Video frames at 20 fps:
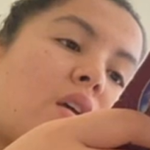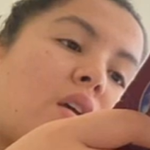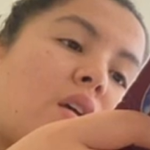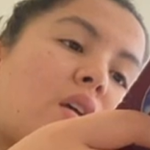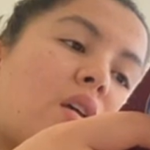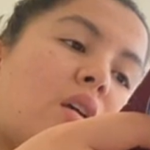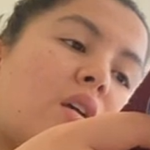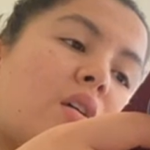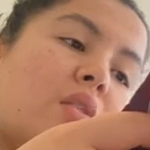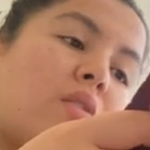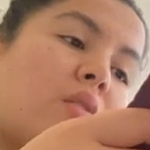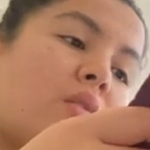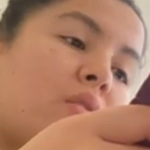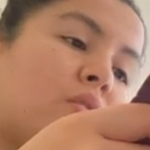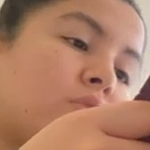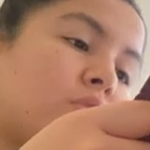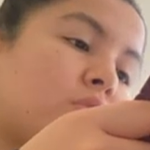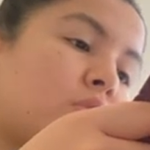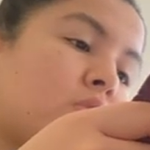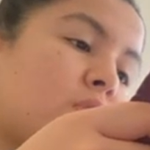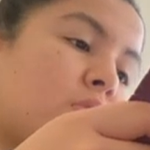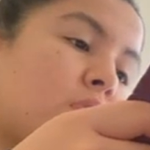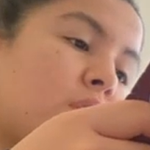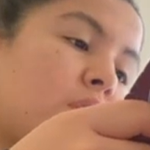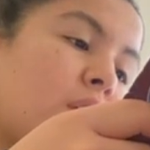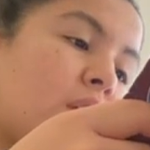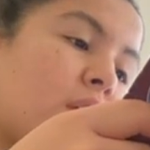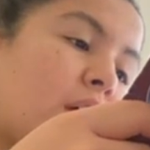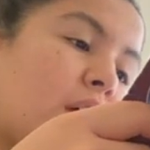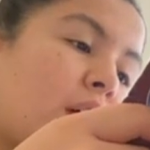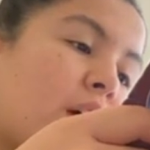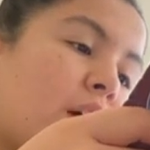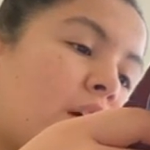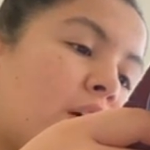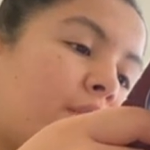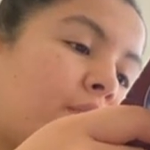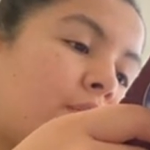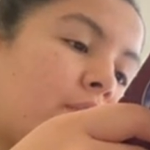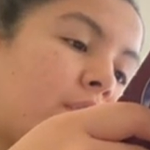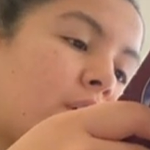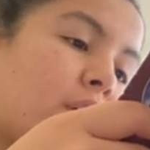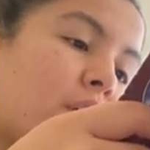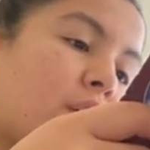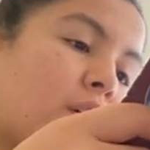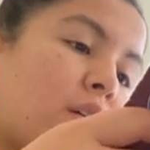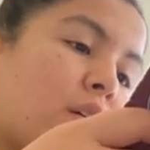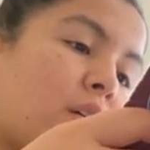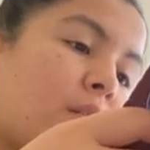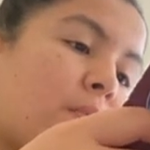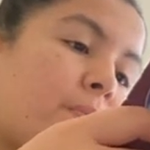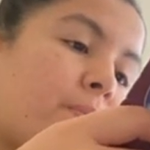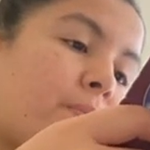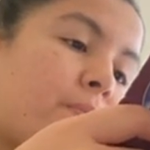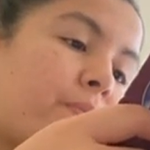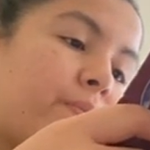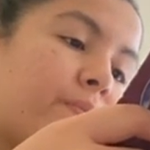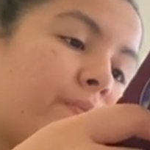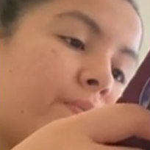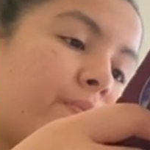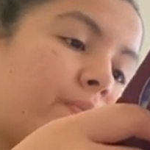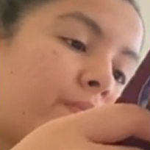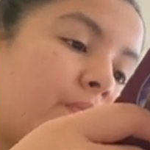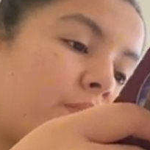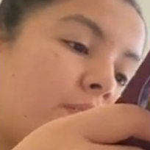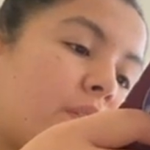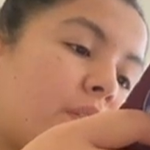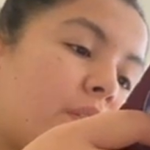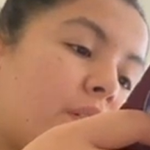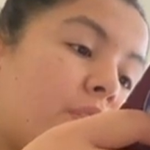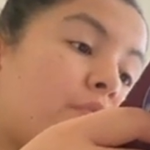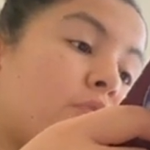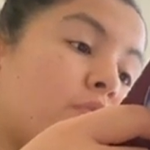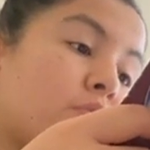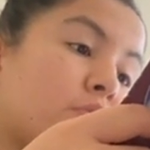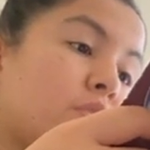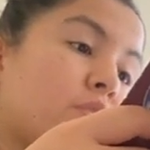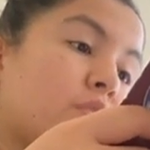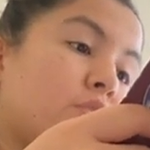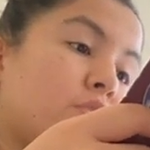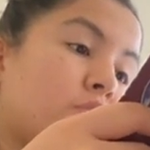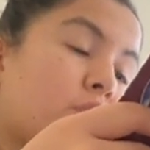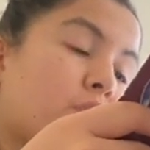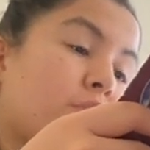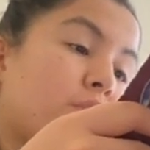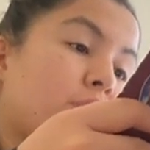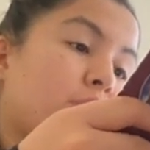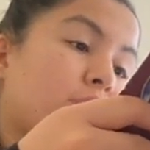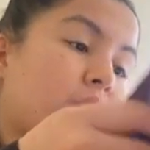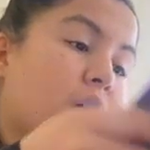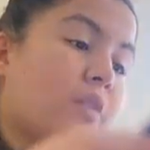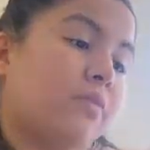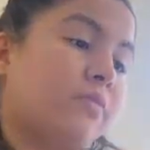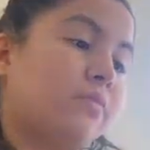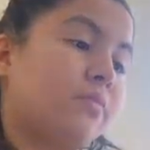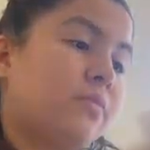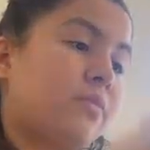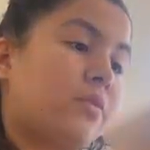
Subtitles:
And also they have a of course there's a story to tell.